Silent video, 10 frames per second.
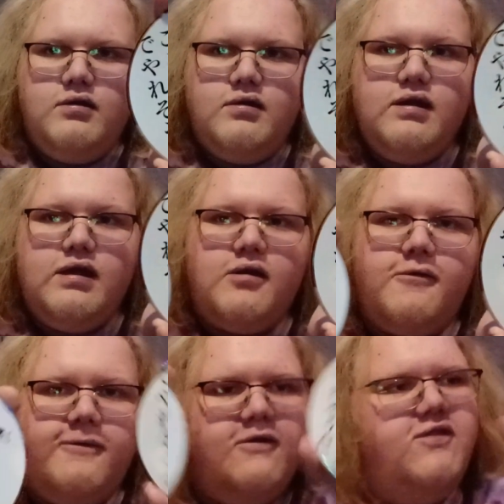
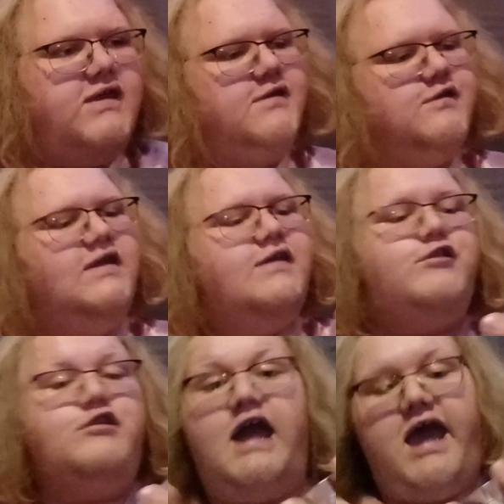Yeah. This
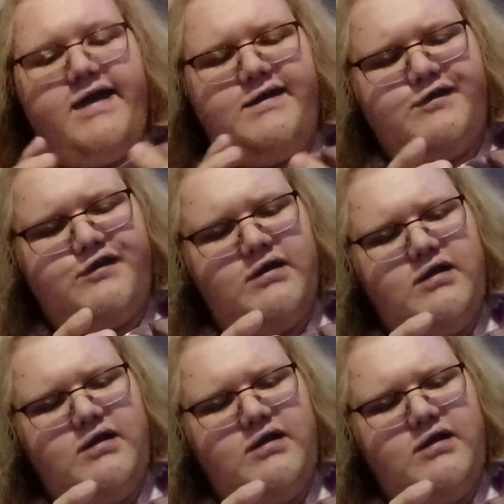says,